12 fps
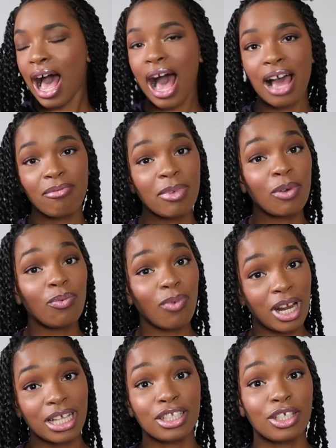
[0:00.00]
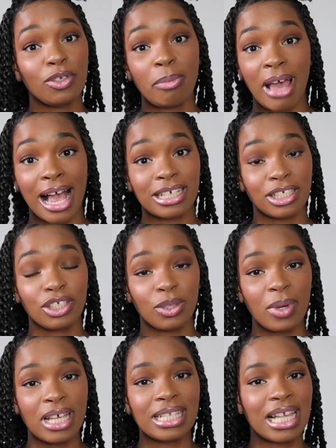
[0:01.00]
I've been wanting to do passion
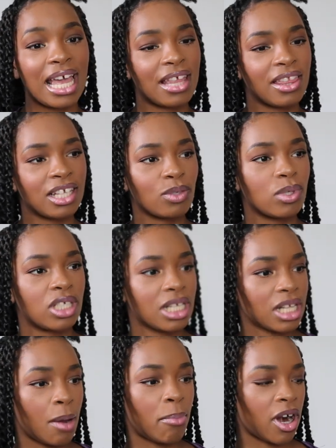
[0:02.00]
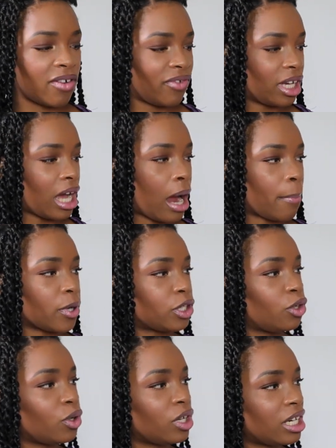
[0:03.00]
twists and this was just a perfect
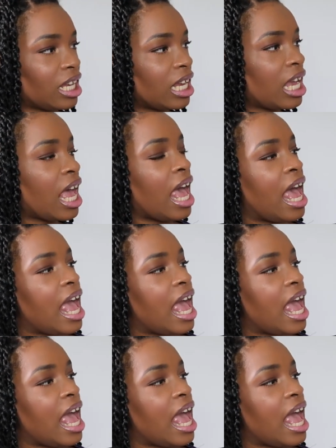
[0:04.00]
opportunity.